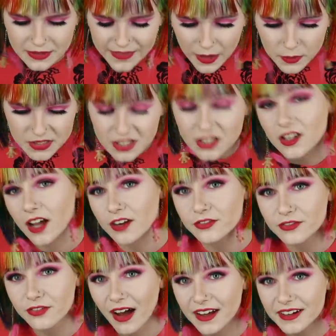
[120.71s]
That was a lot of
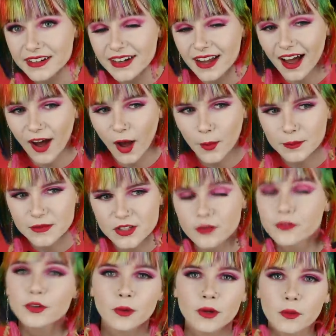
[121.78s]
fun. So
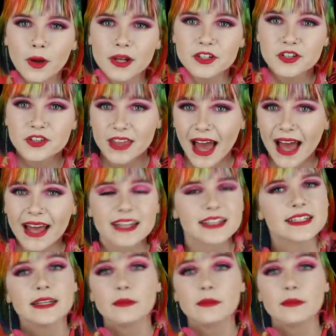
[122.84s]
if you want to watch that and see